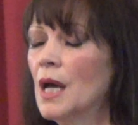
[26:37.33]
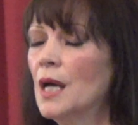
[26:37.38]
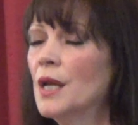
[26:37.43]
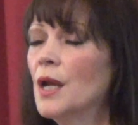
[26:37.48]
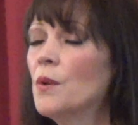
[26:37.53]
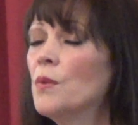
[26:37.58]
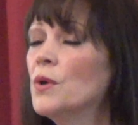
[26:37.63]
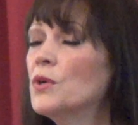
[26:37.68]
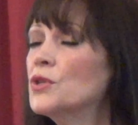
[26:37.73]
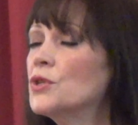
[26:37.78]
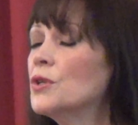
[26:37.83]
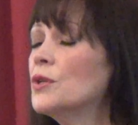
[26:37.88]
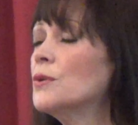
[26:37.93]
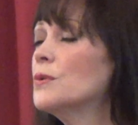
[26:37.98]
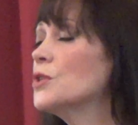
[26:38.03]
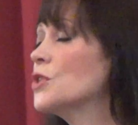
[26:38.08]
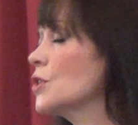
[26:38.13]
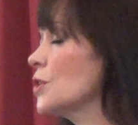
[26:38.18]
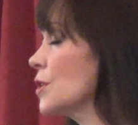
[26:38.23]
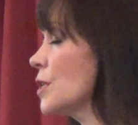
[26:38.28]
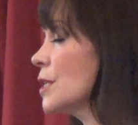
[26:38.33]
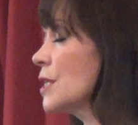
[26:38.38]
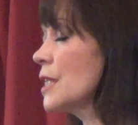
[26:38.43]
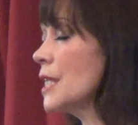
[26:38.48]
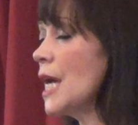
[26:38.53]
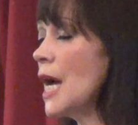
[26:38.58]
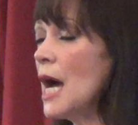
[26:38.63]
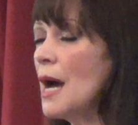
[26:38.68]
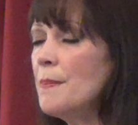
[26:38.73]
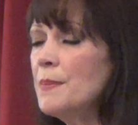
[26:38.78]
And I want you to just
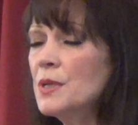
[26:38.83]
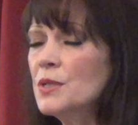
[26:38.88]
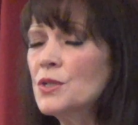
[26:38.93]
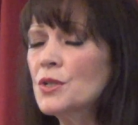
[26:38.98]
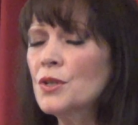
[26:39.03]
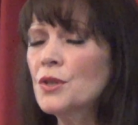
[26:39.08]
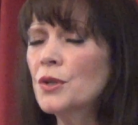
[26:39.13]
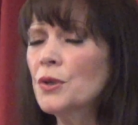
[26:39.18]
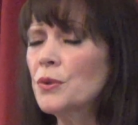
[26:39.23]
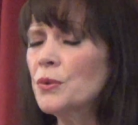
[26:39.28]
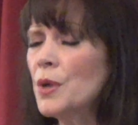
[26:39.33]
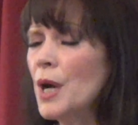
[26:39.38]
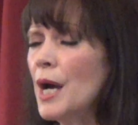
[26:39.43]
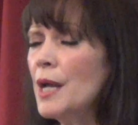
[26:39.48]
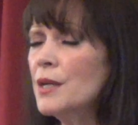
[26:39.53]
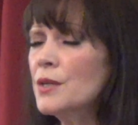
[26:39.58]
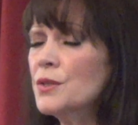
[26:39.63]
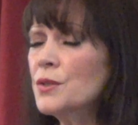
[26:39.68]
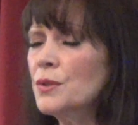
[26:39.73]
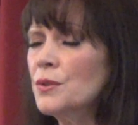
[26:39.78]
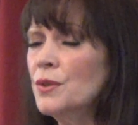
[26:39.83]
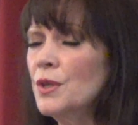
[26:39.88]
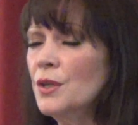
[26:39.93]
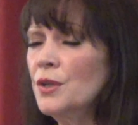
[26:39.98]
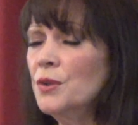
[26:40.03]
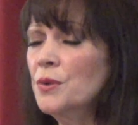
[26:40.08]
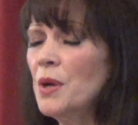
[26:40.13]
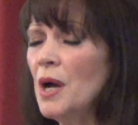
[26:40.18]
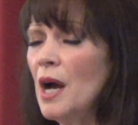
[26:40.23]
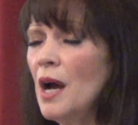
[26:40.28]
tap into the gratitude
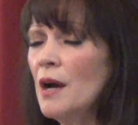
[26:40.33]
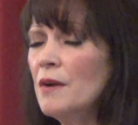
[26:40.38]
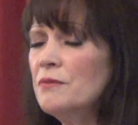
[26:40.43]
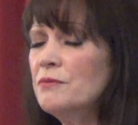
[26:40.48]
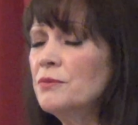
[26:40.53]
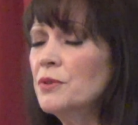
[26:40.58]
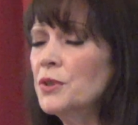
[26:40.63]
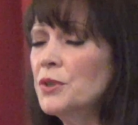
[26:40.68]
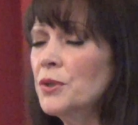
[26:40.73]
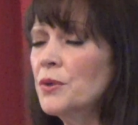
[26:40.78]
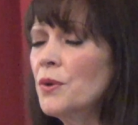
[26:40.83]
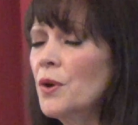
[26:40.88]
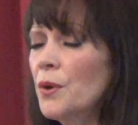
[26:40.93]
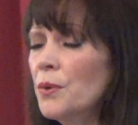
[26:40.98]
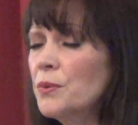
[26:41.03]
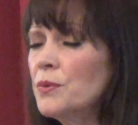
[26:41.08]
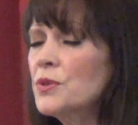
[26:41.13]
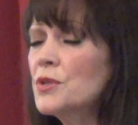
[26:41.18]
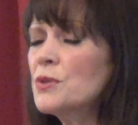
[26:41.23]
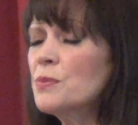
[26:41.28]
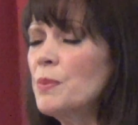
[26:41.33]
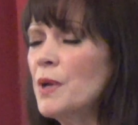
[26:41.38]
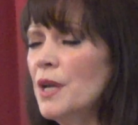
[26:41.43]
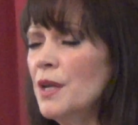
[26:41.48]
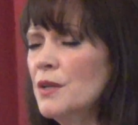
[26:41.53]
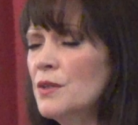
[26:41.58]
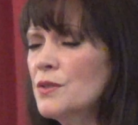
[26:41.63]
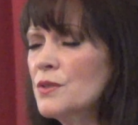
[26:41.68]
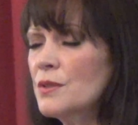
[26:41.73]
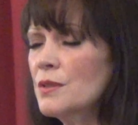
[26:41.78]
that you have for your own
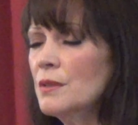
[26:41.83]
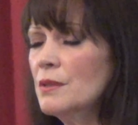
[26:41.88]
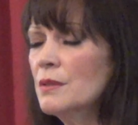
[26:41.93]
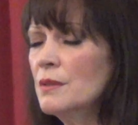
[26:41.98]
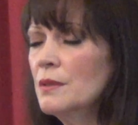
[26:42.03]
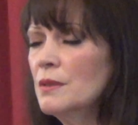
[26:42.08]
space.